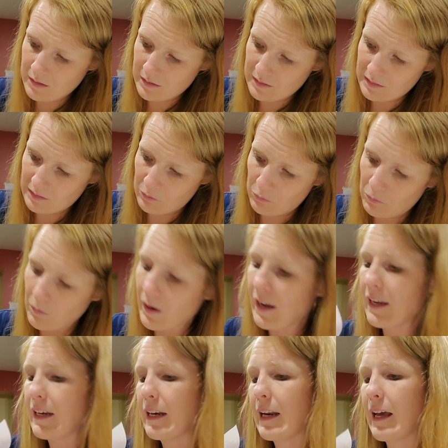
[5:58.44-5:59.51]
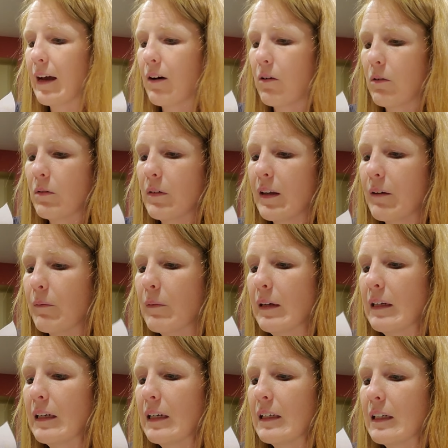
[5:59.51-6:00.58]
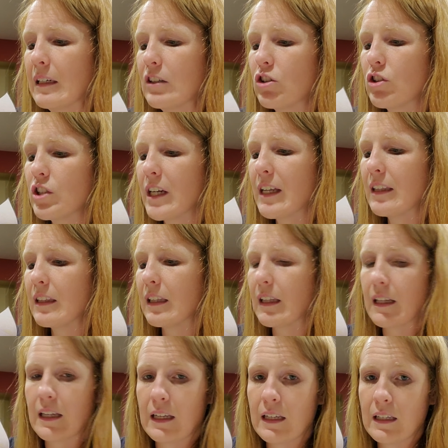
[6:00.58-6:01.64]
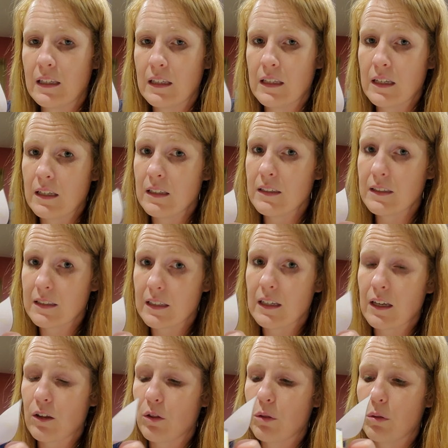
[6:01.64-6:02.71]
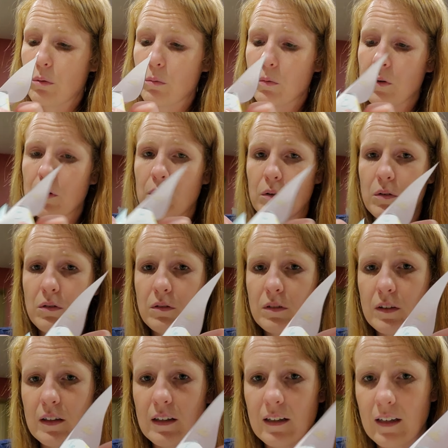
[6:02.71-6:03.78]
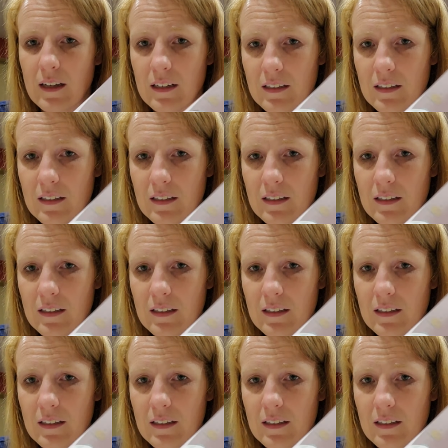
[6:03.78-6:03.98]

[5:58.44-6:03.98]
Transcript: like right now, and we need to gently stick it through. You can kind